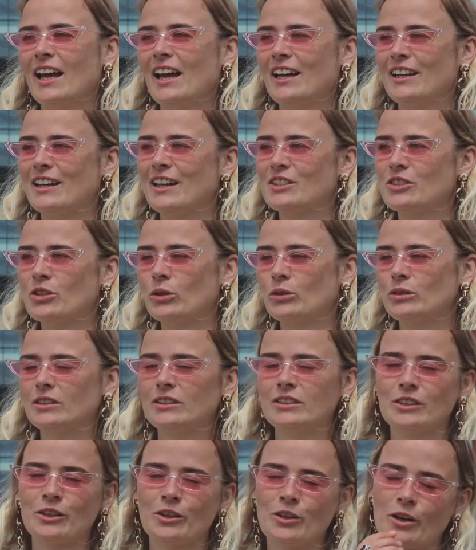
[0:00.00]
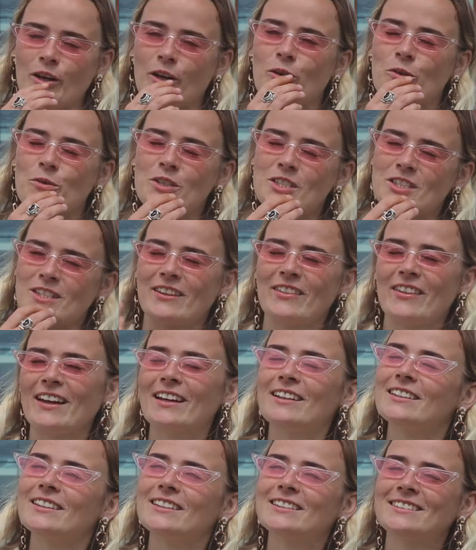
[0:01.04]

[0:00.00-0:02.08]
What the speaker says: and I told Christian that,